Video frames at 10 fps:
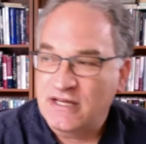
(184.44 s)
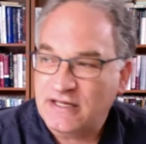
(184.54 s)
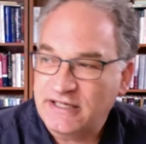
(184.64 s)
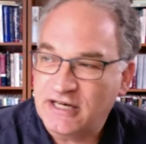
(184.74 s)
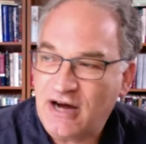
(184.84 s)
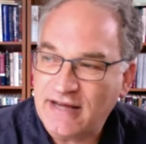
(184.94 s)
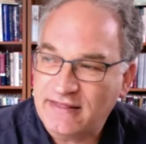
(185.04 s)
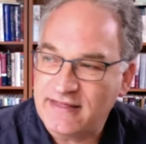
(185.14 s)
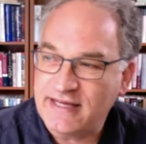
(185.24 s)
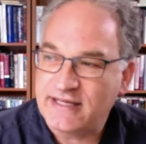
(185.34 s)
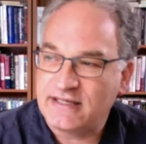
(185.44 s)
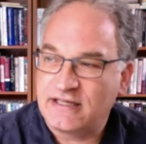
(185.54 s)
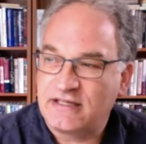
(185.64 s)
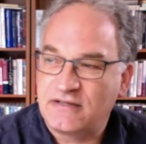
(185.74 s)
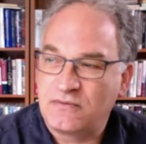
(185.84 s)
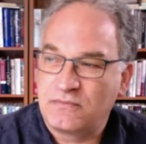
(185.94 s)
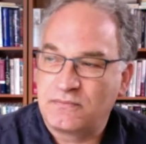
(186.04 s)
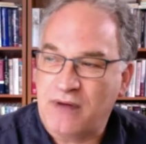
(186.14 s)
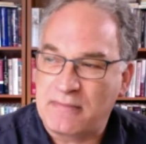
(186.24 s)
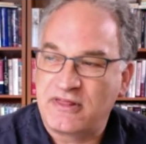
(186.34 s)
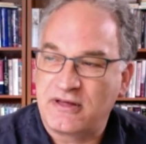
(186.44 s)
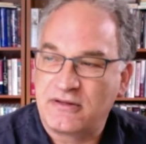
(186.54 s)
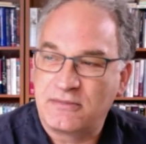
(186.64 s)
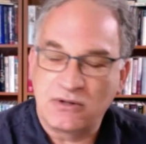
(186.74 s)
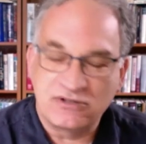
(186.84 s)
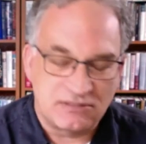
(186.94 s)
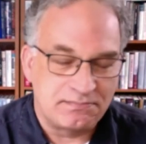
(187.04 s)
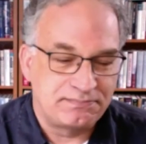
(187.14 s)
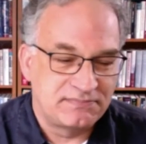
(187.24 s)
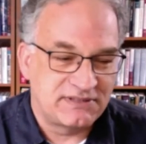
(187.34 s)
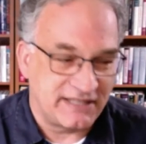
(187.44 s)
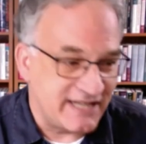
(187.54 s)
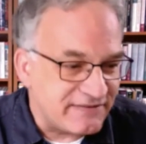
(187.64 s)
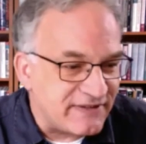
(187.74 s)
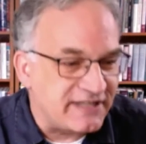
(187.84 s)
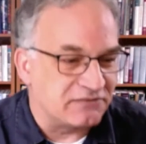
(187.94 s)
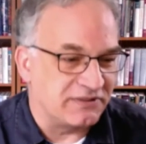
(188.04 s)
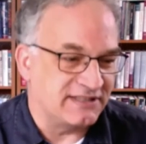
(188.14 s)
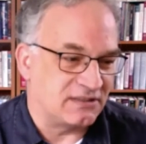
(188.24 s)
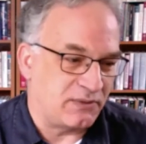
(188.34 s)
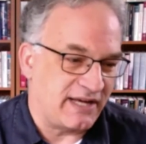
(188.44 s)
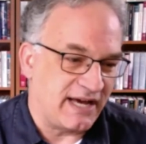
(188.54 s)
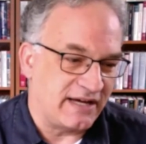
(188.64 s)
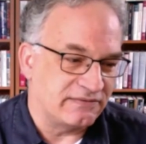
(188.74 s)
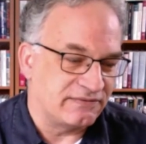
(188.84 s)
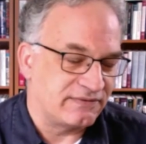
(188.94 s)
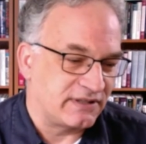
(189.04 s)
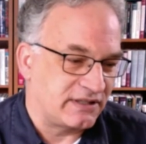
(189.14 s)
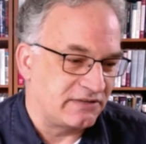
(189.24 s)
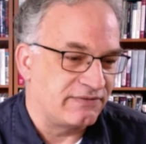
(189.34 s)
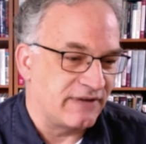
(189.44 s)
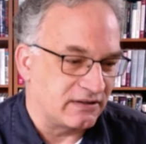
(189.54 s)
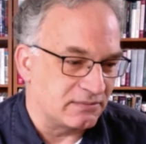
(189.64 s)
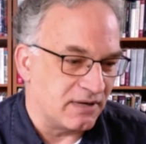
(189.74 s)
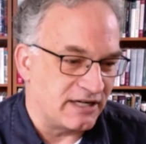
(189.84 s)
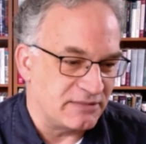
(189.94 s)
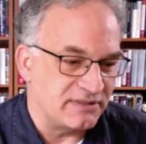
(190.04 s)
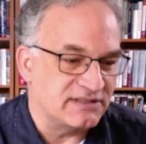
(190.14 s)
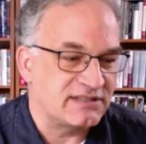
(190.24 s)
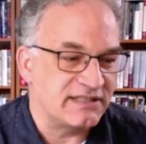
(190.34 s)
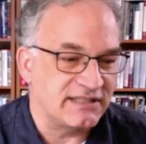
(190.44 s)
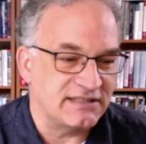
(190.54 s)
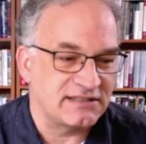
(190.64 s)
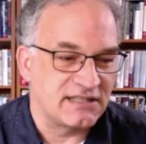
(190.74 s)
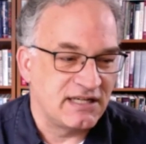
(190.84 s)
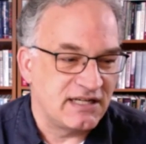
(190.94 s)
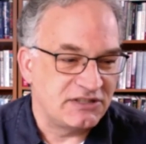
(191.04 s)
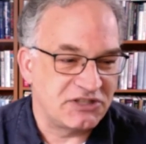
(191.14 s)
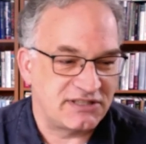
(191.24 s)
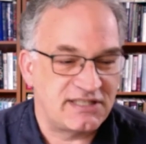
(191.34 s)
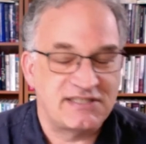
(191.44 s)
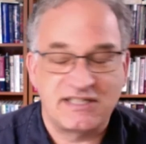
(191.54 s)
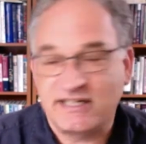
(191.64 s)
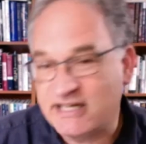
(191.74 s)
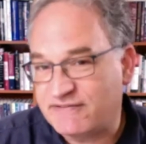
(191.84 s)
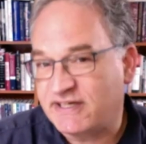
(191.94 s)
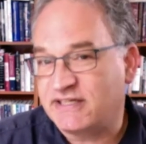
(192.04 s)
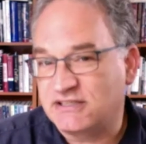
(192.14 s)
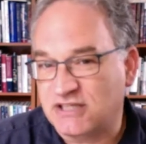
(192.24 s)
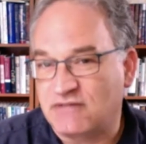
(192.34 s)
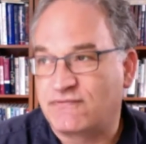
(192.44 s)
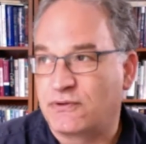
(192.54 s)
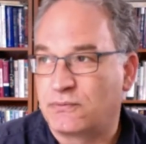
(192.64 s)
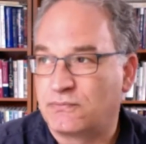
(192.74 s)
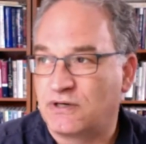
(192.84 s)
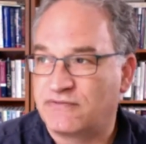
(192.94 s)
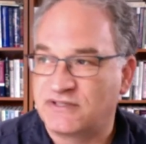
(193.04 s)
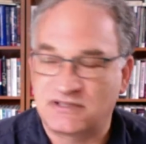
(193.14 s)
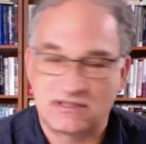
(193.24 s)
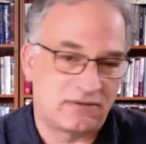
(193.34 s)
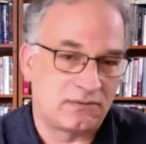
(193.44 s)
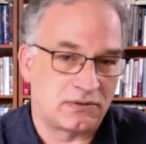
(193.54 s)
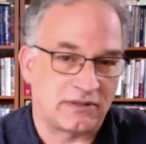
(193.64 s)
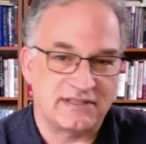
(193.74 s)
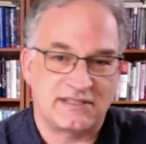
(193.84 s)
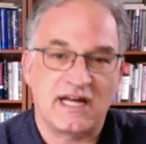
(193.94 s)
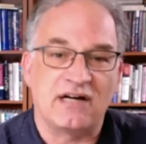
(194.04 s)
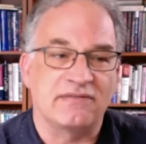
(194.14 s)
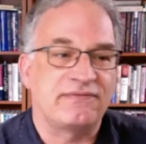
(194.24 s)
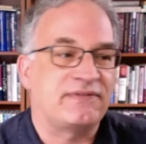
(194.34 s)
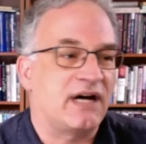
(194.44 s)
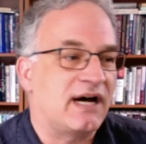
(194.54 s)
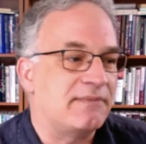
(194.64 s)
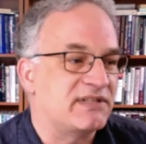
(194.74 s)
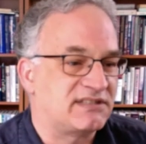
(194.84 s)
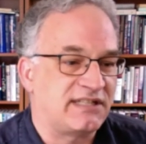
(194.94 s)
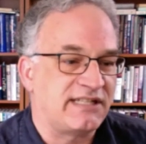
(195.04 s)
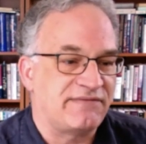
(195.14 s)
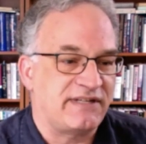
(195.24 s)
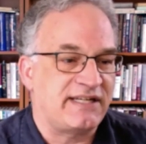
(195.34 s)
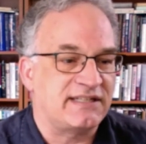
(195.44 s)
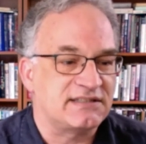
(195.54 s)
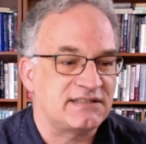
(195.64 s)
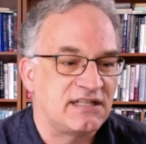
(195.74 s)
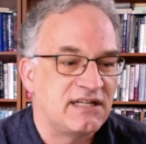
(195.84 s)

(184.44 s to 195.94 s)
you know, I think probably the, the most significant reason we have Confederate monuments is just the significance of the, of the Civil War itself, um, the significance